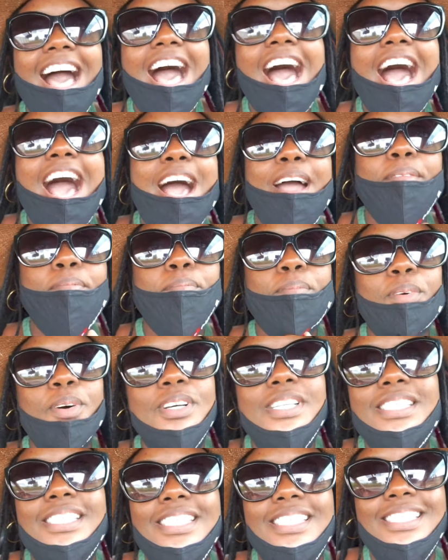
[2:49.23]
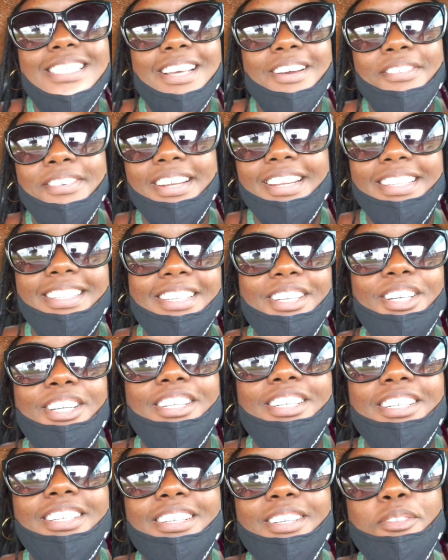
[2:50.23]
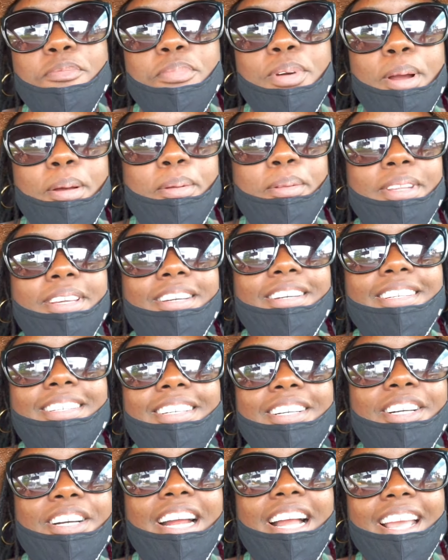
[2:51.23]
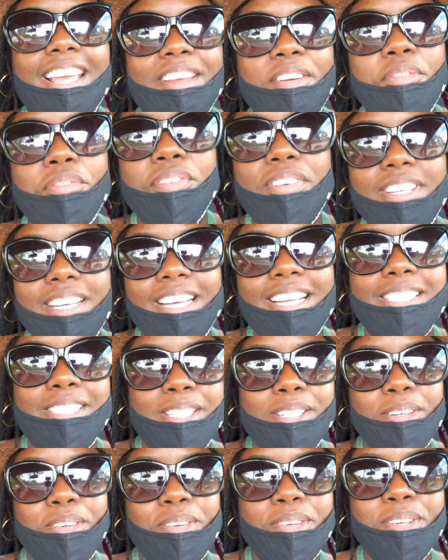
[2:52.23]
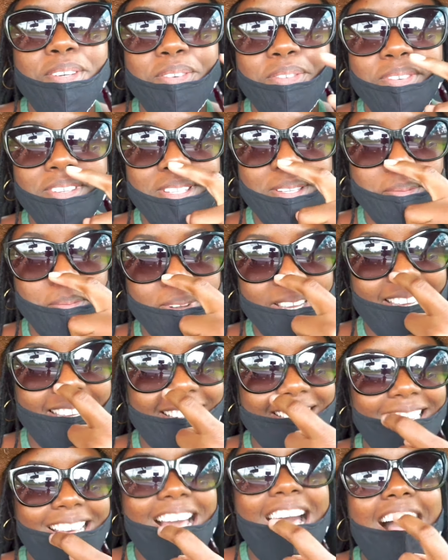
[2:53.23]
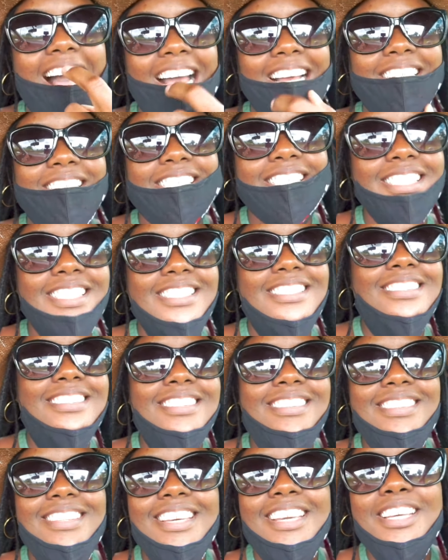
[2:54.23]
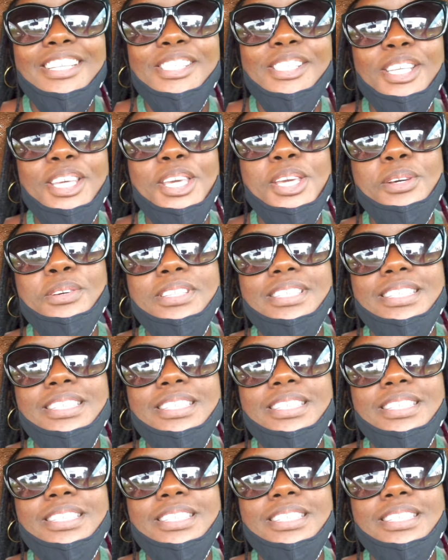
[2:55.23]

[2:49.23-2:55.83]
I'm most definitely gonna probably gonna cry for the pain. I just think it's cute.